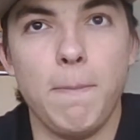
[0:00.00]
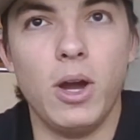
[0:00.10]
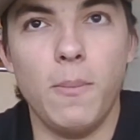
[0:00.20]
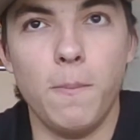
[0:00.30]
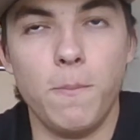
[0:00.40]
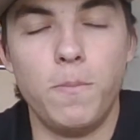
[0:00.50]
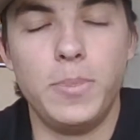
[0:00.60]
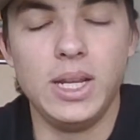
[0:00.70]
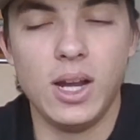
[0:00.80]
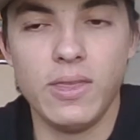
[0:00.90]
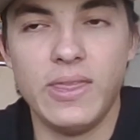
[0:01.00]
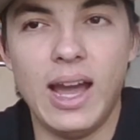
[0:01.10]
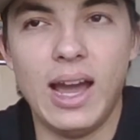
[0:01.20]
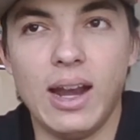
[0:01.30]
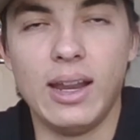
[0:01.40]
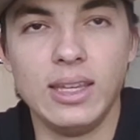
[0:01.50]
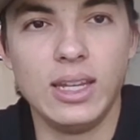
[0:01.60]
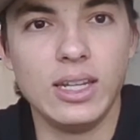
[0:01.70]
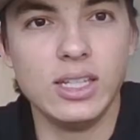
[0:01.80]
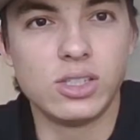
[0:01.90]
But beyond that, I
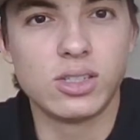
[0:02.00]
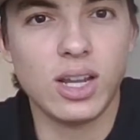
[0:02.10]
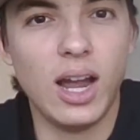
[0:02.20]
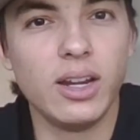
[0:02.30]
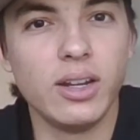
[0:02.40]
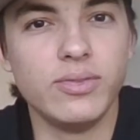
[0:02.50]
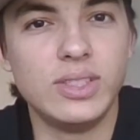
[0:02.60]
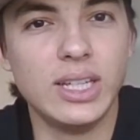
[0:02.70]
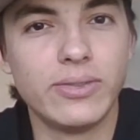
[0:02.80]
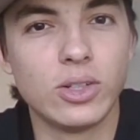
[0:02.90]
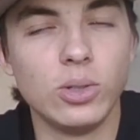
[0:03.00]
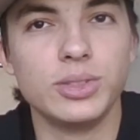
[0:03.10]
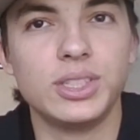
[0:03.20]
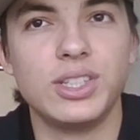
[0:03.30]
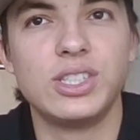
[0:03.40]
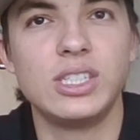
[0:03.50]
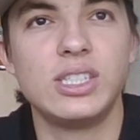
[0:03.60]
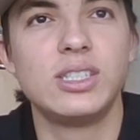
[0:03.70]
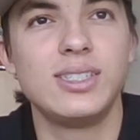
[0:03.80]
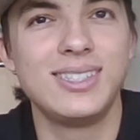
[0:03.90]
think it is kind of difficult to
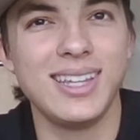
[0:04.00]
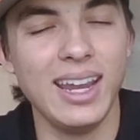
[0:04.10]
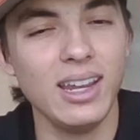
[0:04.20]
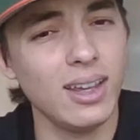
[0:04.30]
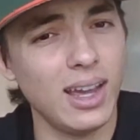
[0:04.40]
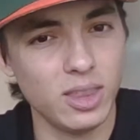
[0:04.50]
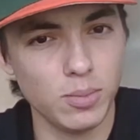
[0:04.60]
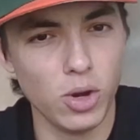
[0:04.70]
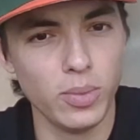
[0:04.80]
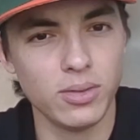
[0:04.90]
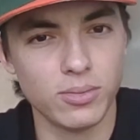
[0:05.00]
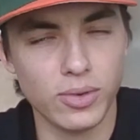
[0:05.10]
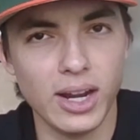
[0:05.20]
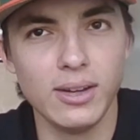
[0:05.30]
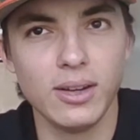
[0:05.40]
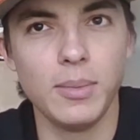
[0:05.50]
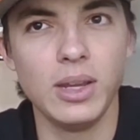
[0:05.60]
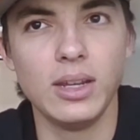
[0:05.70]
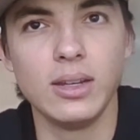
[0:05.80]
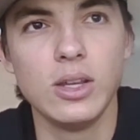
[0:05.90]
say at the moment, right? I
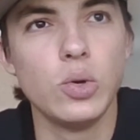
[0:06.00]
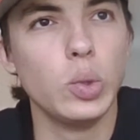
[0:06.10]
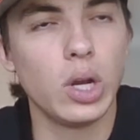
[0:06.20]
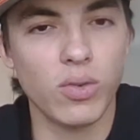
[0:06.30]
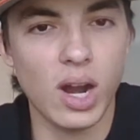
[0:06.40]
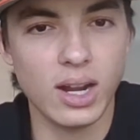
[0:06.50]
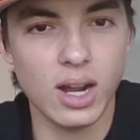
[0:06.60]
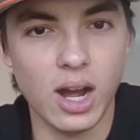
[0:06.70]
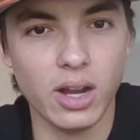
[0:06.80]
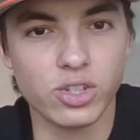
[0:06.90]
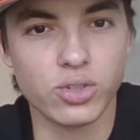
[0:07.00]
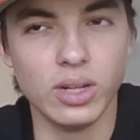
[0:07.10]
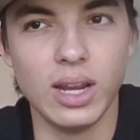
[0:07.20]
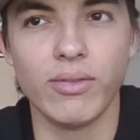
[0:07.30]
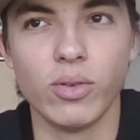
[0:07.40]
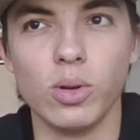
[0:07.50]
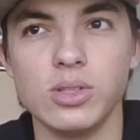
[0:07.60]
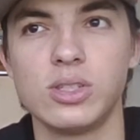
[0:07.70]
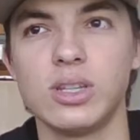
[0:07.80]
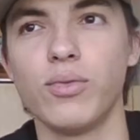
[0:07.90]
mean, we are riding a hot streak.
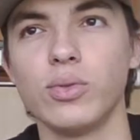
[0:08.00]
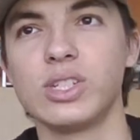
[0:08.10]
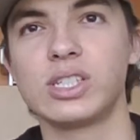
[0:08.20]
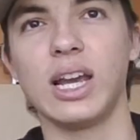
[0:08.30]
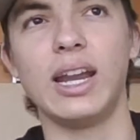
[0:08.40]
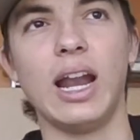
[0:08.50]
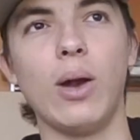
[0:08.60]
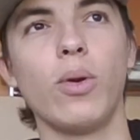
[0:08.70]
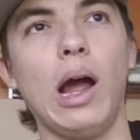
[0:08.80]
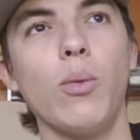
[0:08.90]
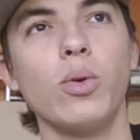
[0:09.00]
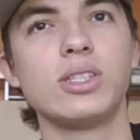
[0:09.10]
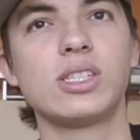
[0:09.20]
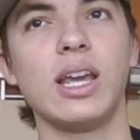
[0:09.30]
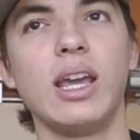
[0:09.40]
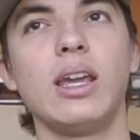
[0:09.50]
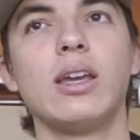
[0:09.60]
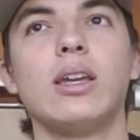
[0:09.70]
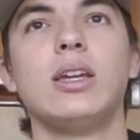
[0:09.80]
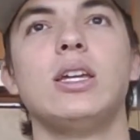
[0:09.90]
Everyone's excited. I wouldn't
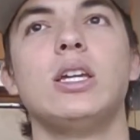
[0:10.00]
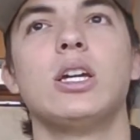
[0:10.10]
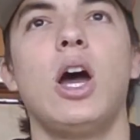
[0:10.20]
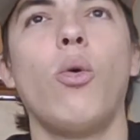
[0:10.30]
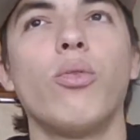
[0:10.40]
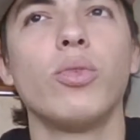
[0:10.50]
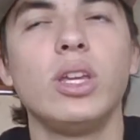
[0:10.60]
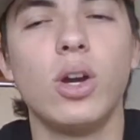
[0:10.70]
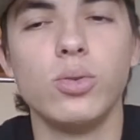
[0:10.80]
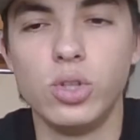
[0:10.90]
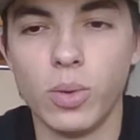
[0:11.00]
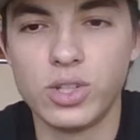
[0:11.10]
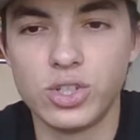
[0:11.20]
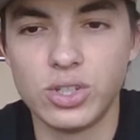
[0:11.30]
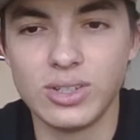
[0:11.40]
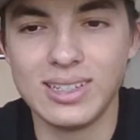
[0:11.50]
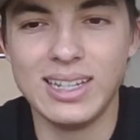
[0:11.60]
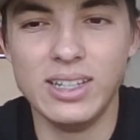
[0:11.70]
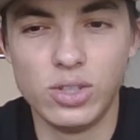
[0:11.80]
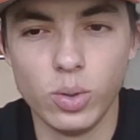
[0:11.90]
really go too much
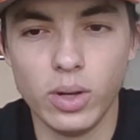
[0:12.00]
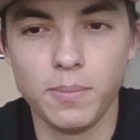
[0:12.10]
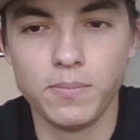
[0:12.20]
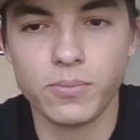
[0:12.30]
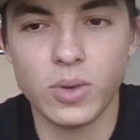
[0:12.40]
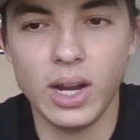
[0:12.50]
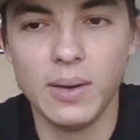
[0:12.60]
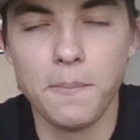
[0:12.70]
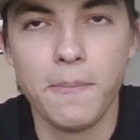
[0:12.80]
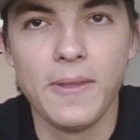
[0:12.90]
into it, right?